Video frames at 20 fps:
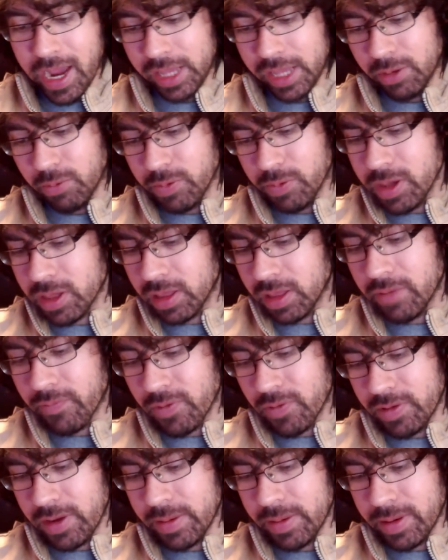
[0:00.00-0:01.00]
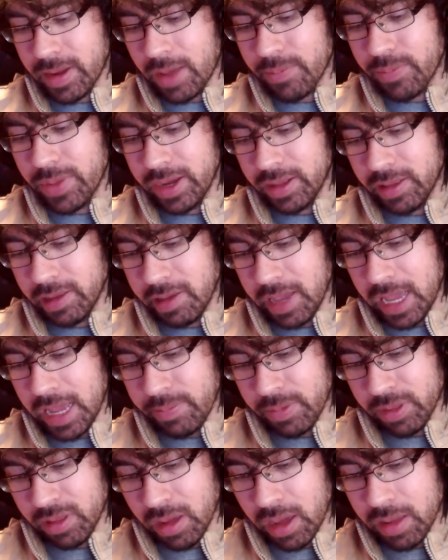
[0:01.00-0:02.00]
And the reason for it not being in the
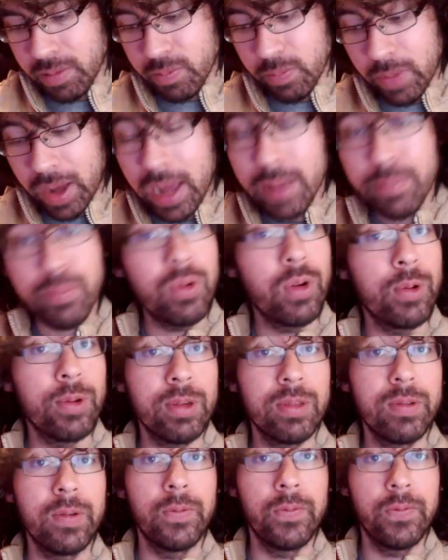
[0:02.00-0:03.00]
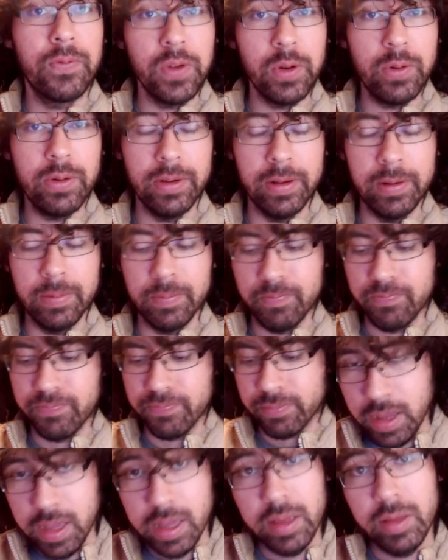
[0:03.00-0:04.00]
game is, and my personal theory
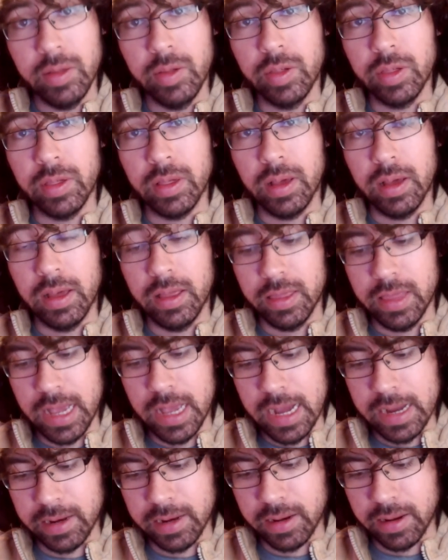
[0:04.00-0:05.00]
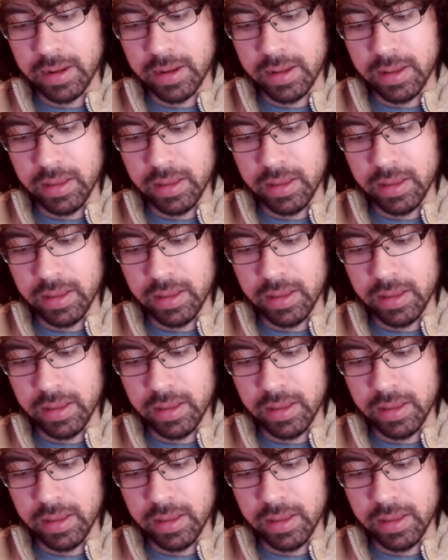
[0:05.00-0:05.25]
is that